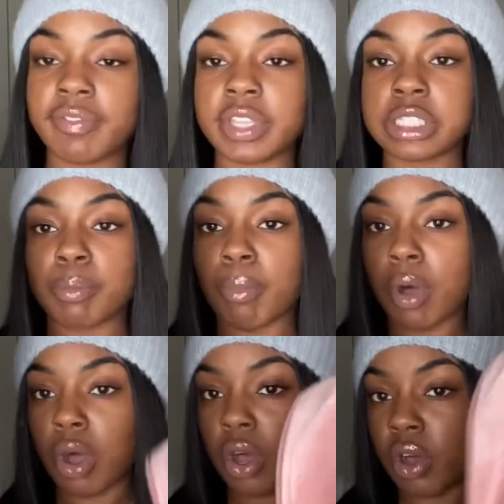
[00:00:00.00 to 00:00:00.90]
this
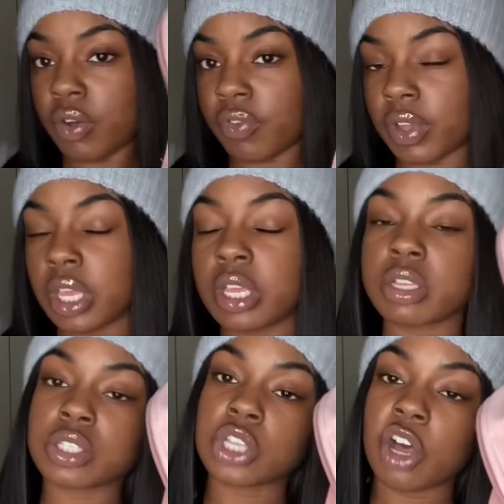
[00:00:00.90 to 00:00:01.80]
mauve
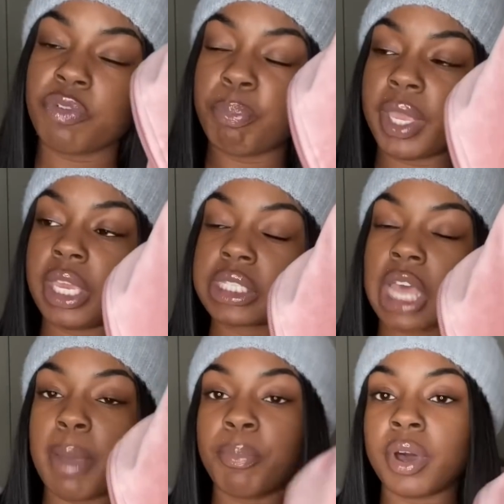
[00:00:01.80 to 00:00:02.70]
soft pink
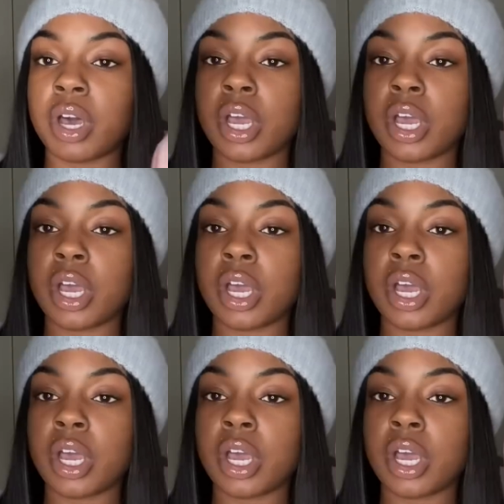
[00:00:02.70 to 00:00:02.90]
type of